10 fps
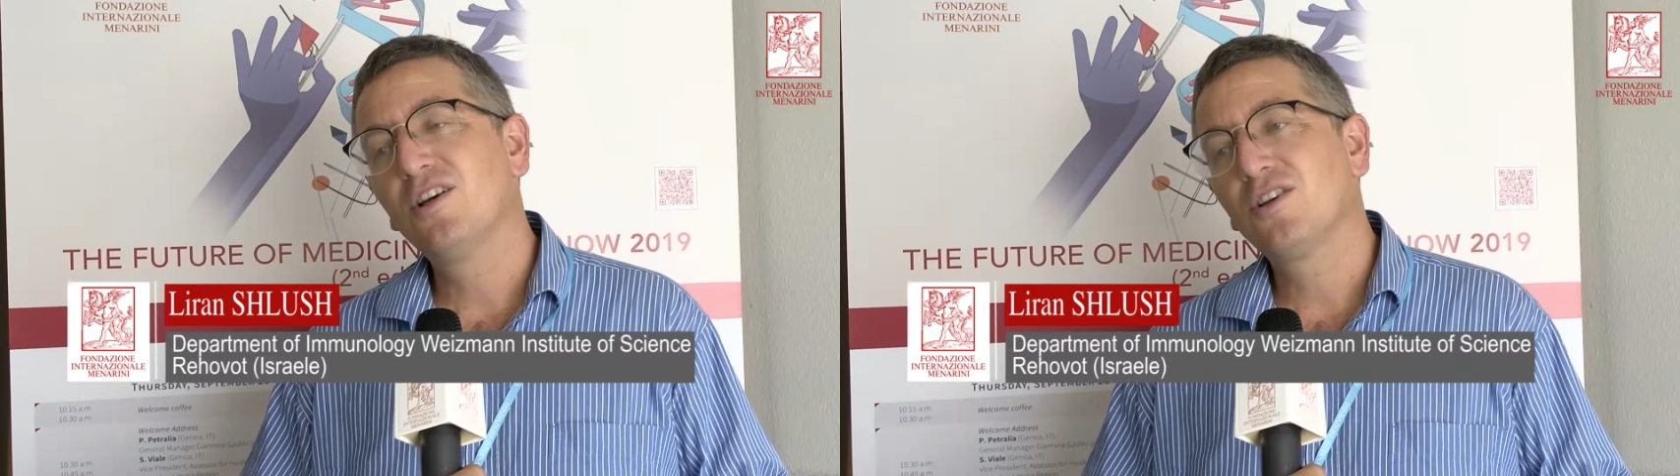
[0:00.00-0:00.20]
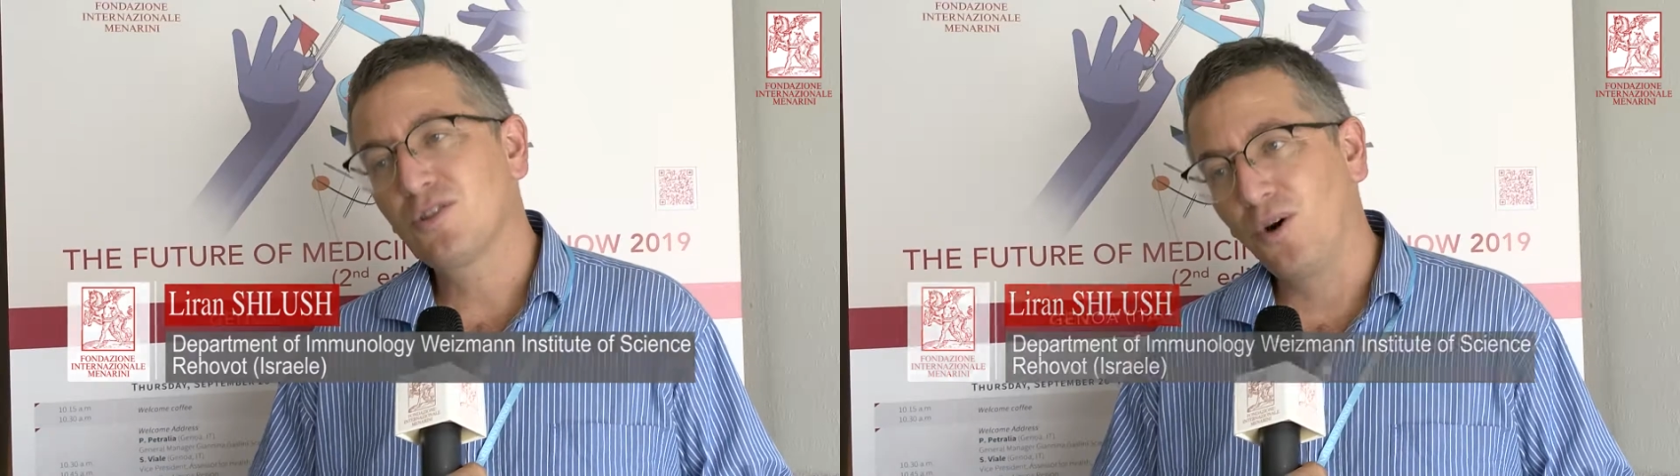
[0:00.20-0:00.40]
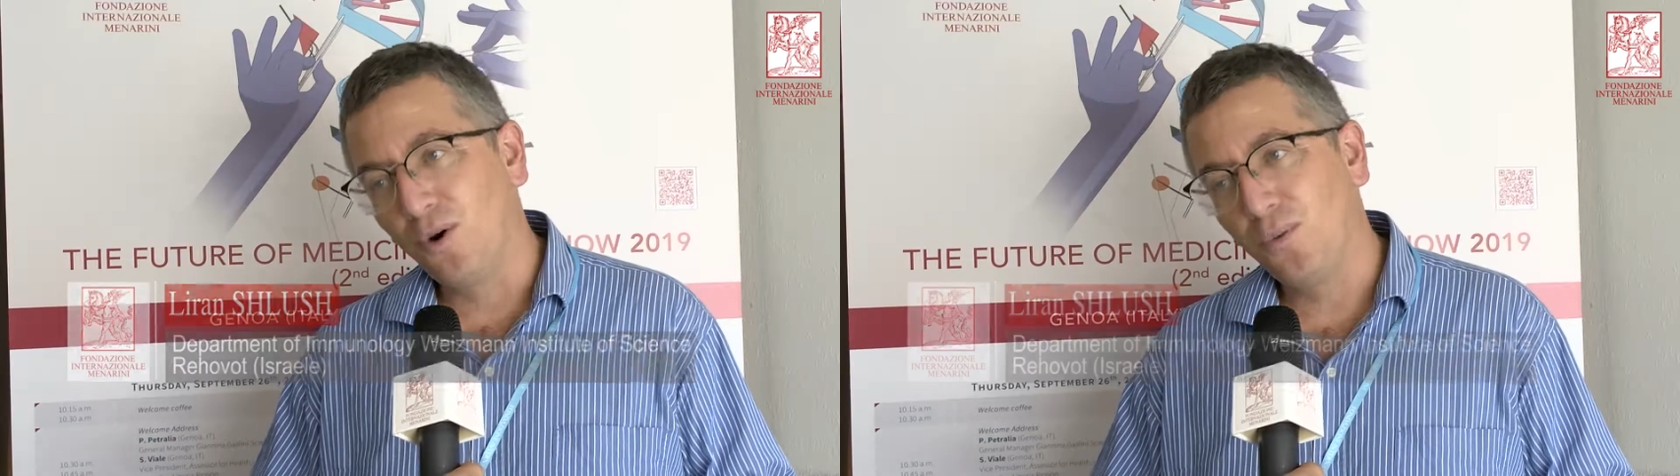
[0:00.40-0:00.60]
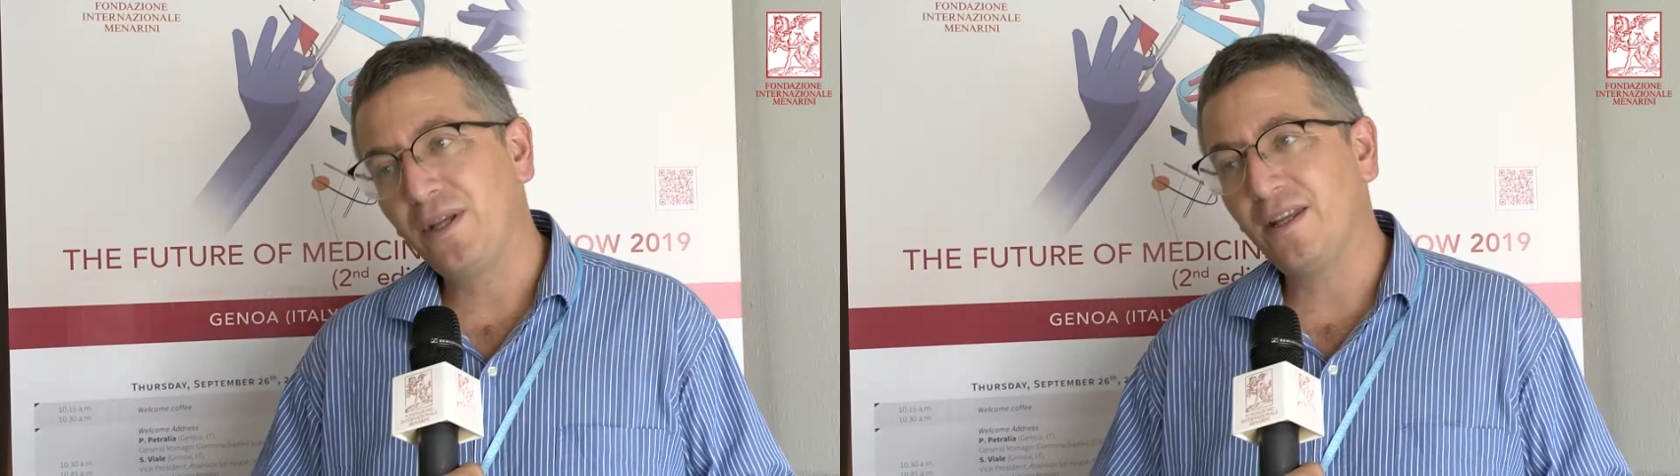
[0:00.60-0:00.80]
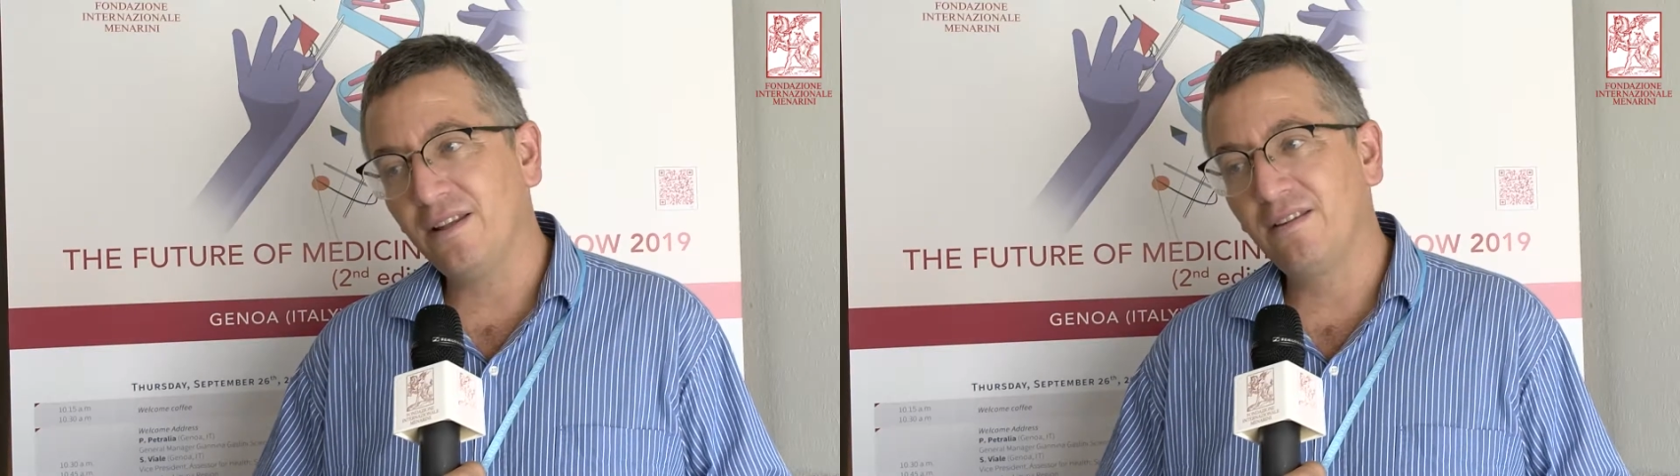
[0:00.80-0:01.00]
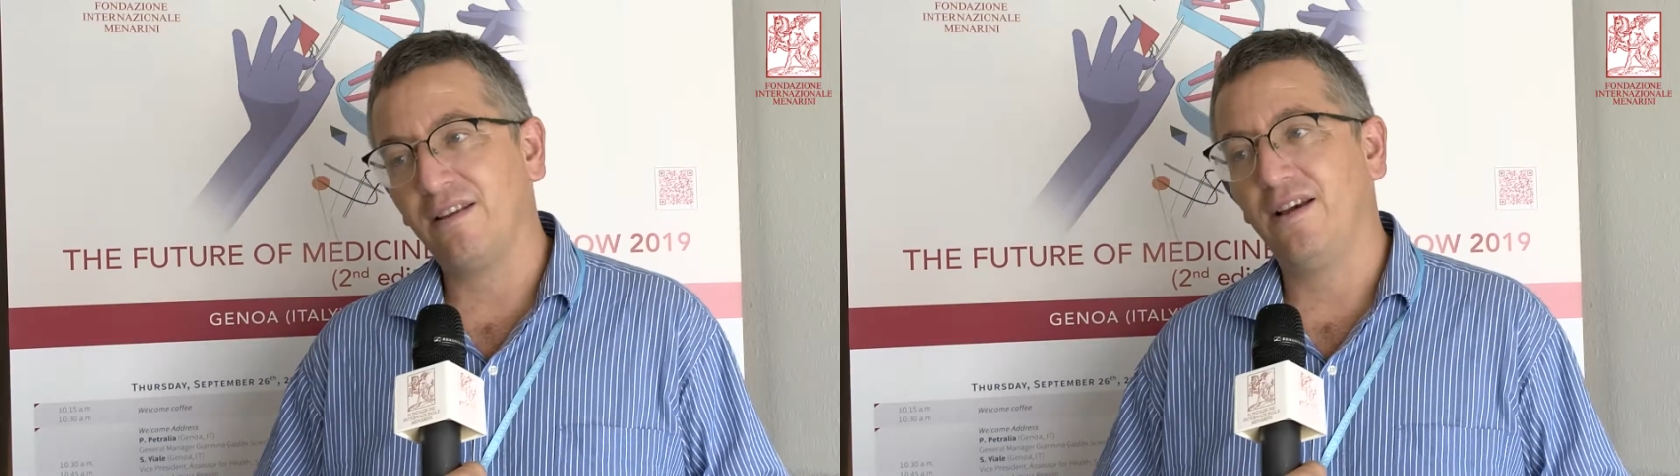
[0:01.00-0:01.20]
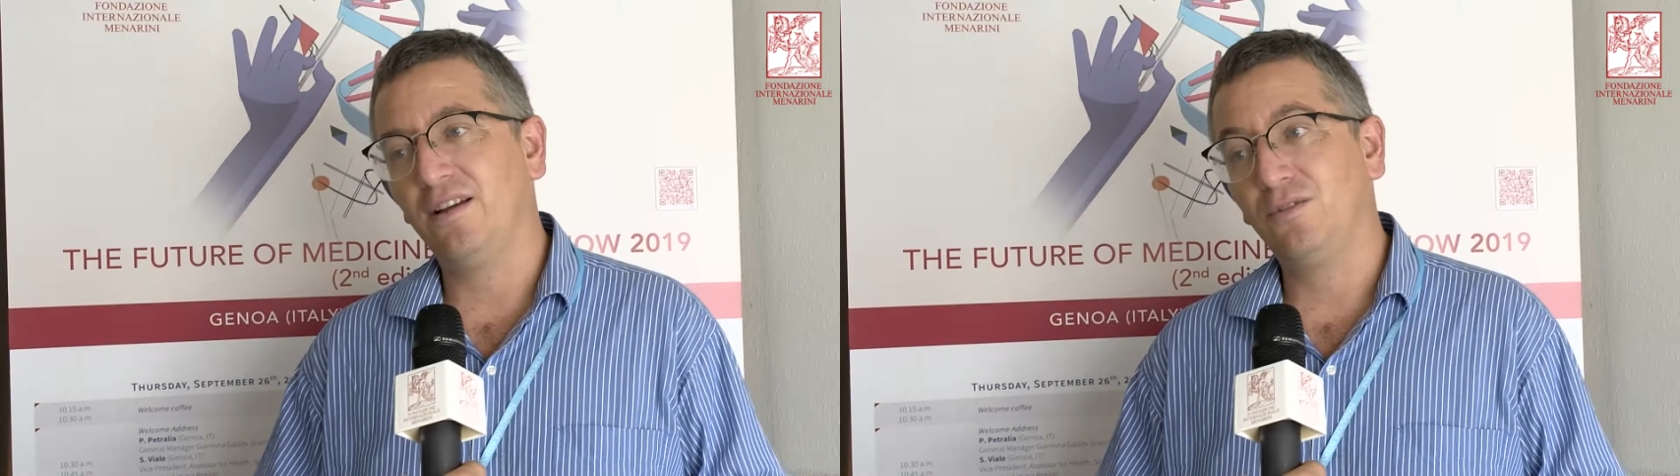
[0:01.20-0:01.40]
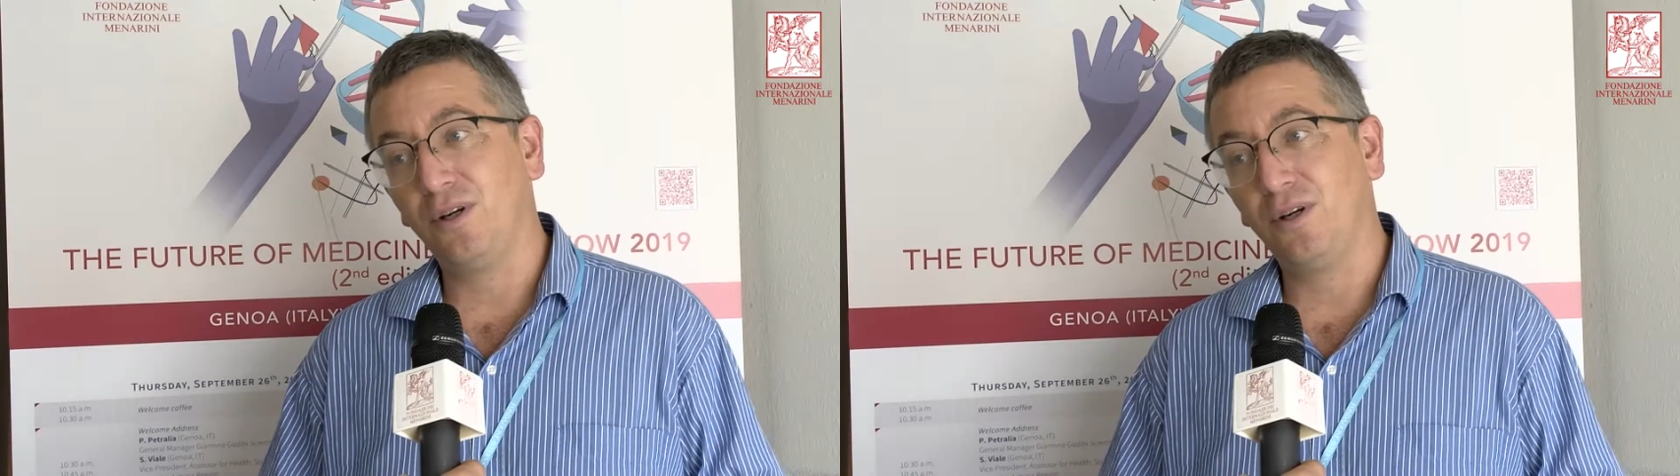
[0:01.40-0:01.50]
So we need to